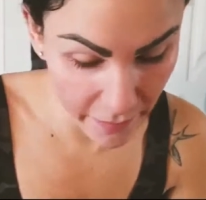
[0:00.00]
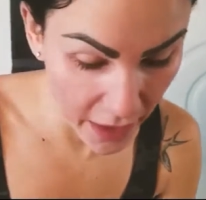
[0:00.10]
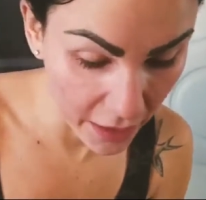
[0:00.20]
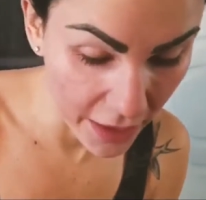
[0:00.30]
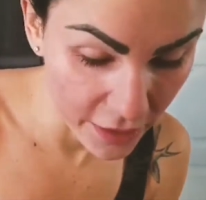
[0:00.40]

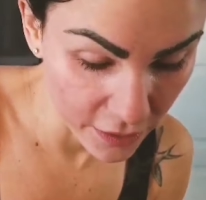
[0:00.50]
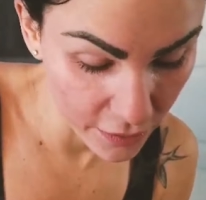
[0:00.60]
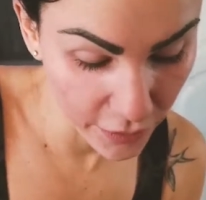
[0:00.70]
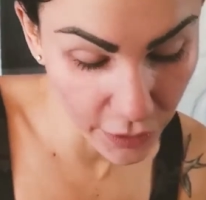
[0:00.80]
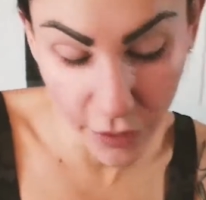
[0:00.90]
they let you
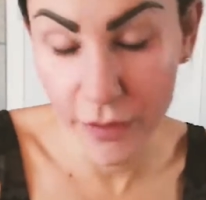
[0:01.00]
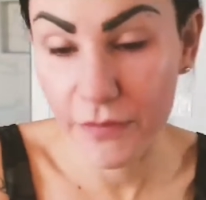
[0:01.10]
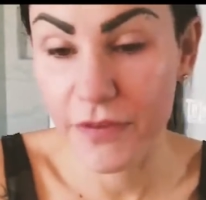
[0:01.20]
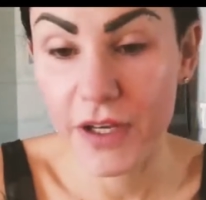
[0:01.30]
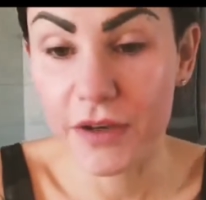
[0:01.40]

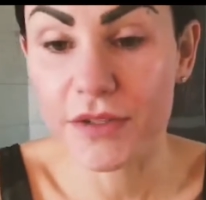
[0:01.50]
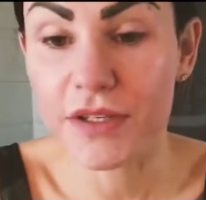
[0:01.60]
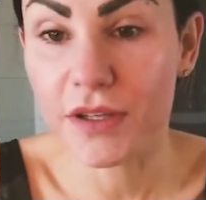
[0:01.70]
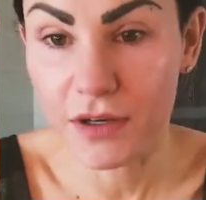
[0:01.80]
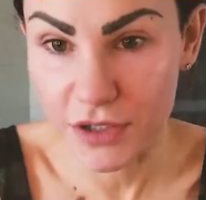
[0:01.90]
record videos
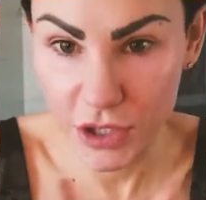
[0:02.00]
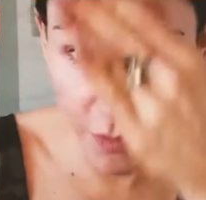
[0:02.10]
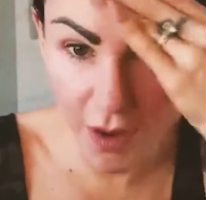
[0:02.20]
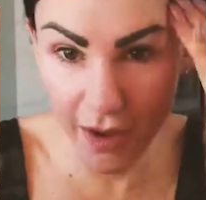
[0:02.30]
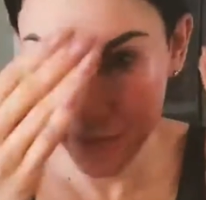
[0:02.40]
as long as you
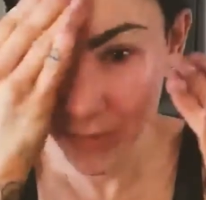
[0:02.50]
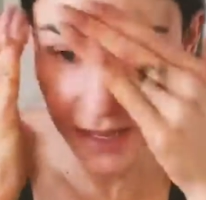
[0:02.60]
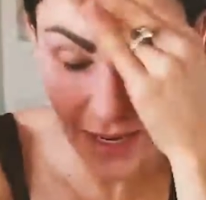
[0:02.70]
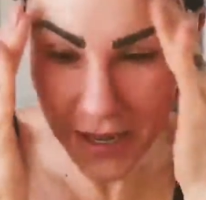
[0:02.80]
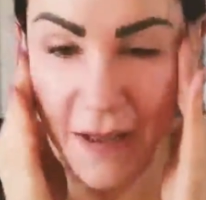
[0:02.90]
want,
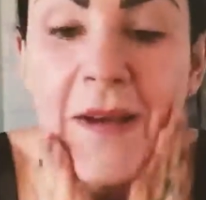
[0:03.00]
but